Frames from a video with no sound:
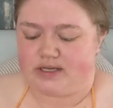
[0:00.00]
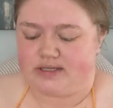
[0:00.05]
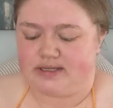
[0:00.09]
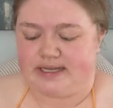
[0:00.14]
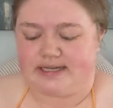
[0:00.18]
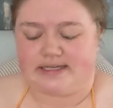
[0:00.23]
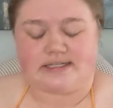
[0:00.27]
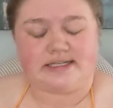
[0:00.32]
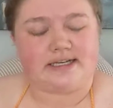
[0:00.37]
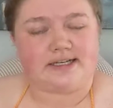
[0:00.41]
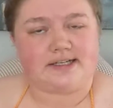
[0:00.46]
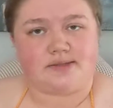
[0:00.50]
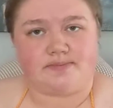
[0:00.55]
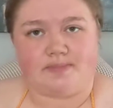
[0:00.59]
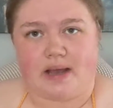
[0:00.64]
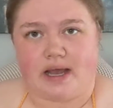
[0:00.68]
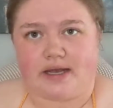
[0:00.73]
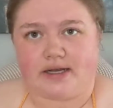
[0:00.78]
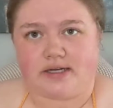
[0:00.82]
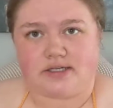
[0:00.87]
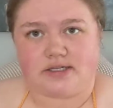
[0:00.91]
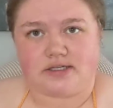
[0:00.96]
like
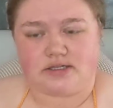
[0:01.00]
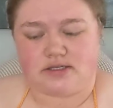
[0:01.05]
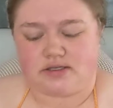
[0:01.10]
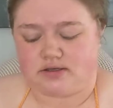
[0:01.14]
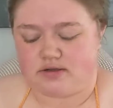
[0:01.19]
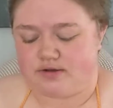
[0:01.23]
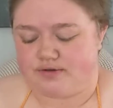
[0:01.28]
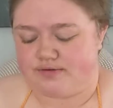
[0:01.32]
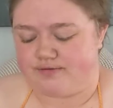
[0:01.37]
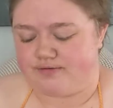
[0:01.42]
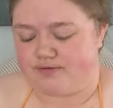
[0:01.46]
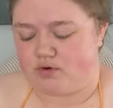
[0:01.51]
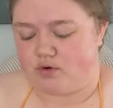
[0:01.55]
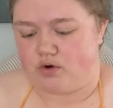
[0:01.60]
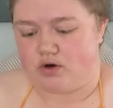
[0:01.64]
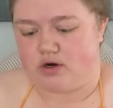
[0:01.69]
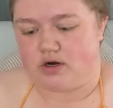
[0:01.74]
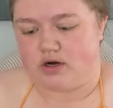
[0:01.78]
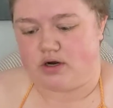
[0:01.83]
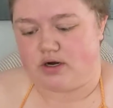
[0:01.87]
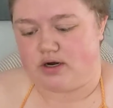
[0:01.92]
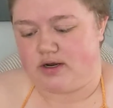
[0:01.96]
$6
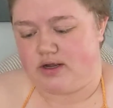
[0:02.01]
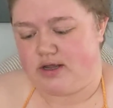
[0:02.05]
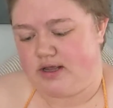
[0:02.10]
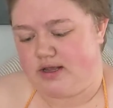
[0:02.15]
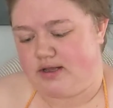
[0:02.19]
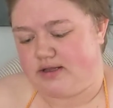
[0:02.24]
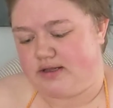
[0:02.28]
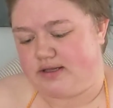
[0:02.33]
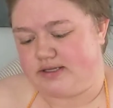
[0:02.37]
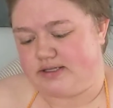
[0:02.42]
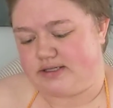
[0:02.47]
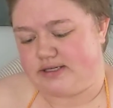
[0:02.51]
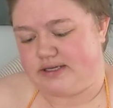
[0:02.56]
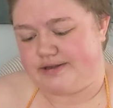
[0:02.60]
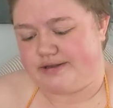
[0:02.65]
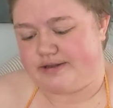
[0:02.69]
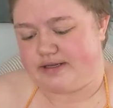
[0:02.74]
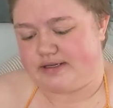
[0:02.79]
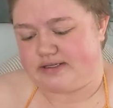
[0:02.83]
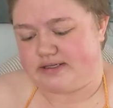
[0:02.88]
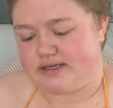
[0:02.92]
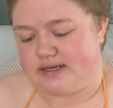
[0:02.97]
for, let's see,
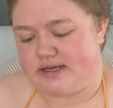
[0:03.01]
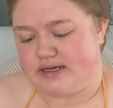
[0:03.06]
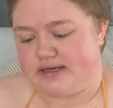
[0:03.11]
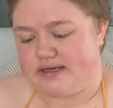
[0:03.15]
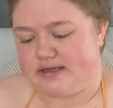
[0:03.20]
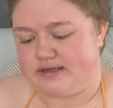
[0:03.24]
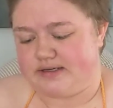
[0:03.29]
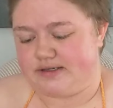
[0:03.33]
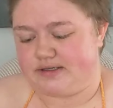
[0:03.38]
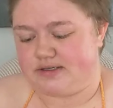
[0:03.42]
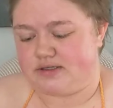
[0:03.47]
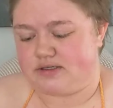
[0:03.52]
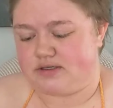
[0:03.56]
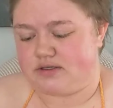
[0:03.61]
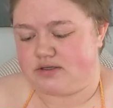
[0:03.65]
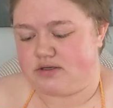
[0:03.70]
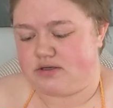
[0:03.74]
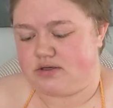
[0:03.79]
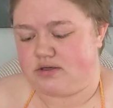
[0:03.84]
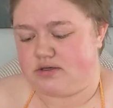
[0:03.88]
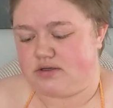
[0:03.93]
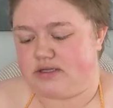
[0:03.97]
this
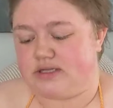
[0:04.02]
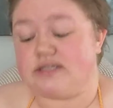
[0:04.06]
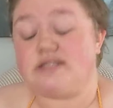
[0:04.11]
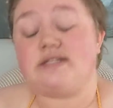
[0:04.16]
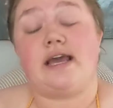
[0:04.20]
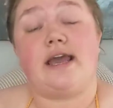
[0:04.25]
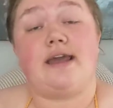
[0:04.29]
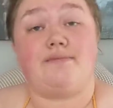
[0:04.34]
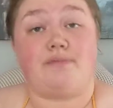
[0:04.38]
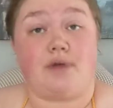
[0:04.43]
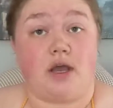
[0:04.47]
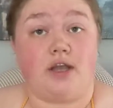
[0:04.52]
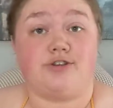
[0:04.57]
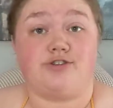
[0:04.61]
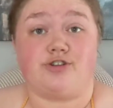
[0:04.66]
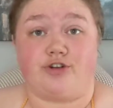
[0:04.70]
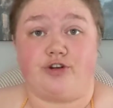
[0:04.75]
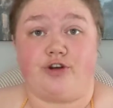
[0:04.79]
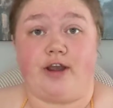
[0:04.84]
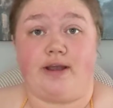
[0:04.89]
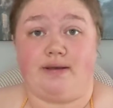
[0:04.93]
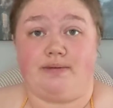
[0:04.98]
is the same
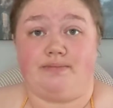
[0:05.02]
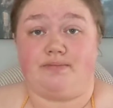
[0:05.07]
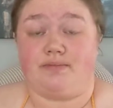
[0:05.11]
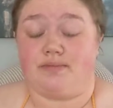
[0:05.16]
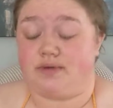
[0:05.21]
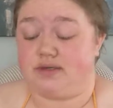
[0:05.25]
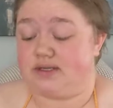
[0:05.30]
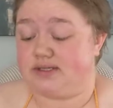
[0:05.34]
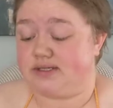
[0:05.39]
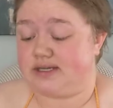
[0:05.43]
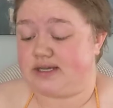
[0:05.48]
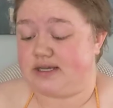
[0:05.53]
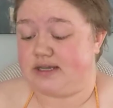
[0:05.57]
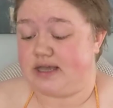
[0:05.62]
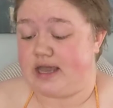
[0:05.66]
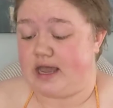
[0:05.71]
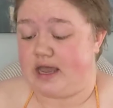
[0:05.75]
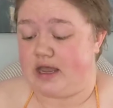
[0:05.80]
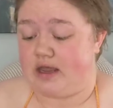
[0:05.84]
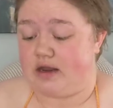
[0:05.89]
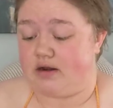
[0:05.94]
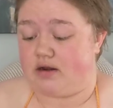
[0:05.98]
100-gram
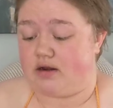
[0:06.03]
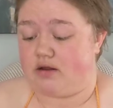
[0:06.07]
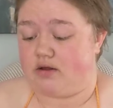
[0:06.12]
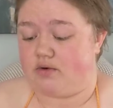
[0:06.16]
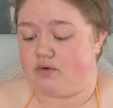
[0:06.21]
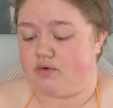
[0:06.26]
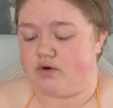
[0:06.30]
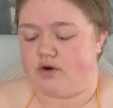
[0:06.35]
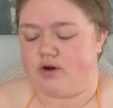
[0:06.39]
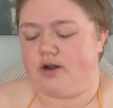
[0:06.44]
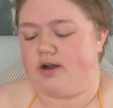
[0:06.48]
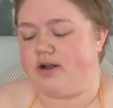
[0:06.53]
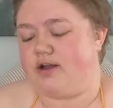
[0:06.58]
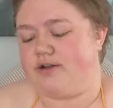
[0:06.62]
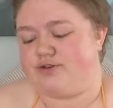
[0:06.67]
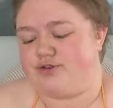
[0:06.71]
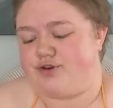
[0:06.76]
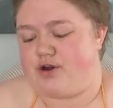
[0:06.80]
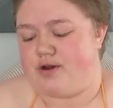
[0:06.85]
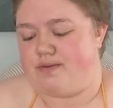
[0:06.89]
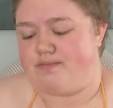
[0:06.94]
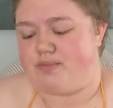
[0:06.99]
skein or
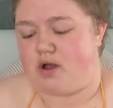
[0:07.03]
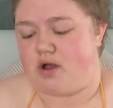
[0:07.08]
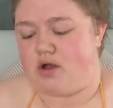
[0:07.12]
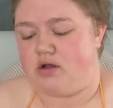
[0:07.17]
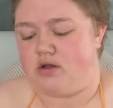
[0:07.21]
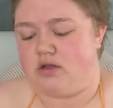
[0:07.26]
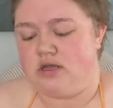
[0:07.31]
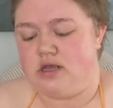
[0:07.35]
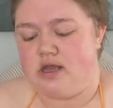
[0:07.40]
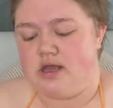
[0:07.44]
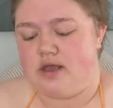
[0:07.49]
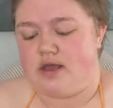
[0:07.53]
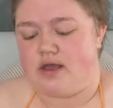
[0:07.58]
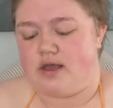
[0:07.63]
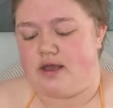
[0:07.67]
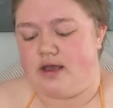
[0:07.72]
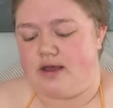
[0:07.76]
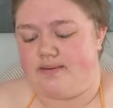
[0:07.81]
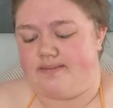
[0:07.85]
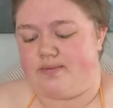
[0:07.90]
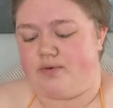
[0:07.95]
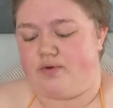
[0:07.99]
100-gram ball,
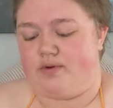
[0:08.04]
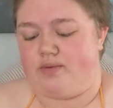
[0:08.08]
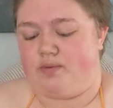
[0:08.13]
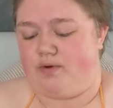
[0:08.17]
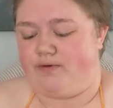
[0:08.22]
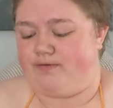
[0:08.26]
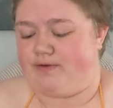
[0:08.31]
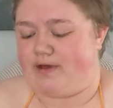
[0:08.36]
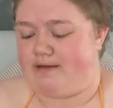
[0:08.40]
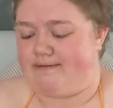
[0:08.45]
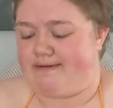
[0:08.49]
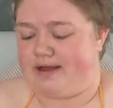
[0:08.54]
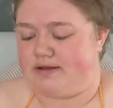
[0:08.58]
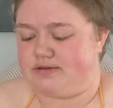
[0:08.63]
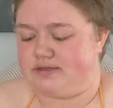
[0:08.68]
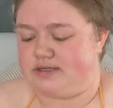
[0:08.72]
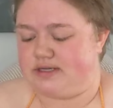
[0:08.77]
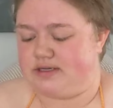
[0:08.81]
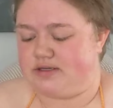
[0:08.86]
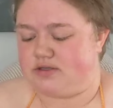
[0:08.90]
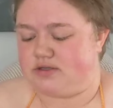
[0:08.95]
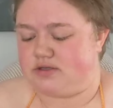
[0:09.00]
3.5
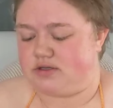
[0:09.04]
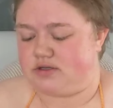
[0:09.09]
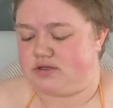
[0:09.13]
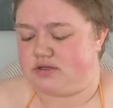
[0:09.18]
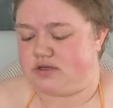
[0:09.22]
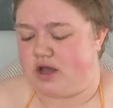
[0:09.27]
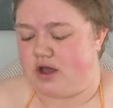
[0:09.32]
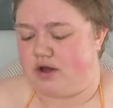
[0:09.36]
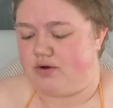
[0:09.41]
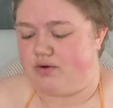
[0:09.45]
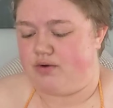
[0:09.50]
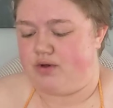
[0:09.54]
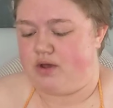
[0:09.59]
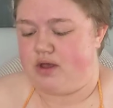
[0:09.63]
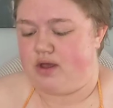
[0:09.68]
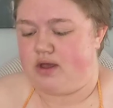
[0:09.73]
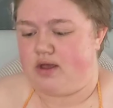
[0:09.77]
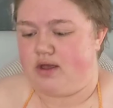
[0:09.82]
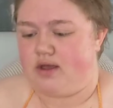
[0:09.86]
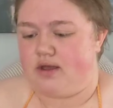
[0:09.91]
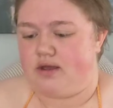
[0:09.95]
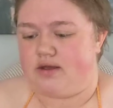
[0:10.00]
ounces. So
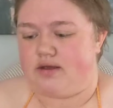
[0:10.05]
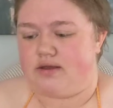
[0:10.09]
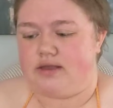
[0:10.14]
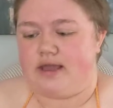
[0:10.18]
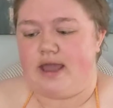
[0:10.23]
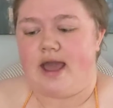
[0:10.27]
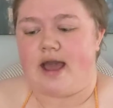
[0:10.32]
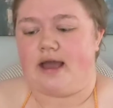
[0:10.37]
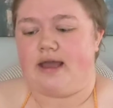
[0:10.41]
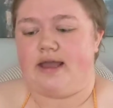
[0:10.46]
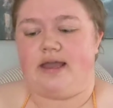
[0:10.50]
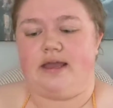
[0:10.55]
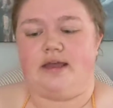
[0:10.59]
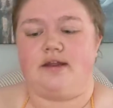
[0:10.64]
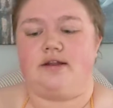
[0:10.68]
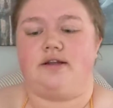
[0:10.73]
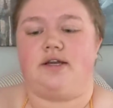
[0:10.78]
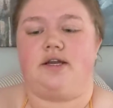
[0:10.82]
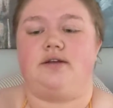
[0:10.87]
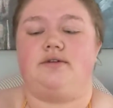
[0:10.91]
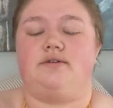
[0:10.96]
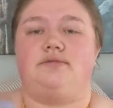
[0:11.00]
yeah,
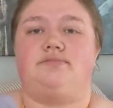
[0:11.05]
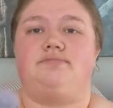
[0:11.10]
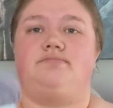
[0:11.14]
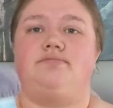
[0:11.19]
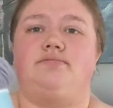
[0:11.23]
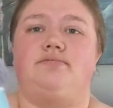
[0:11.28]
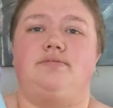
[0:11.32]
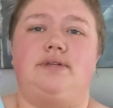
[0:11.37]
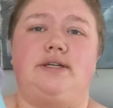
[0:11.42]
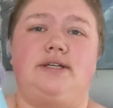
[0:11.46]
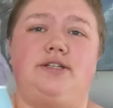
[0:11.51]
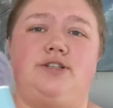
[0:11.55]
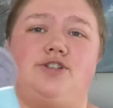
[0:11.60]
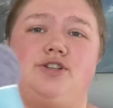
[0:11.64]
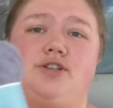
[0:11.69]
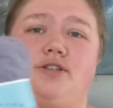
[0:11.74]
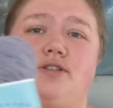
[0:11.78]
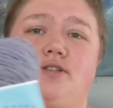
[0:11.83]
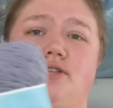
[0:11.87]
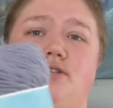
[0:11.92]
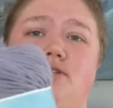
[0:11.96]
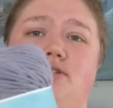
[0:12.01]
and it's
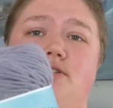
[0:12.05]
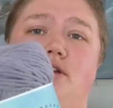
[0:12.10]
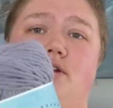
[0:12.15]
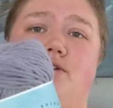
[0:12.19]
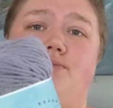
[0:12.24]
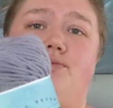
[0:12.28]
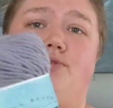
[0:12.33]
just so